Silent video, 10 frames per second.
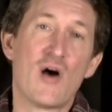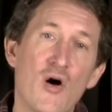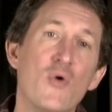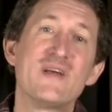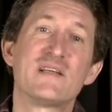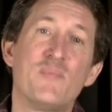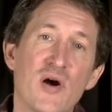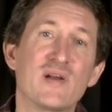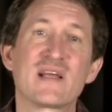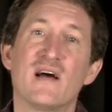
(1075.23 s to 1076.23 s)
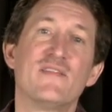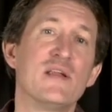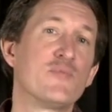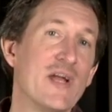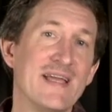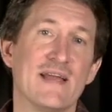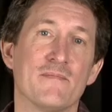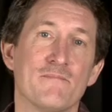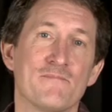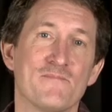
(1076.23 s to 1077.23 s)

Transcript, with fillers: always a part of covenant breaking.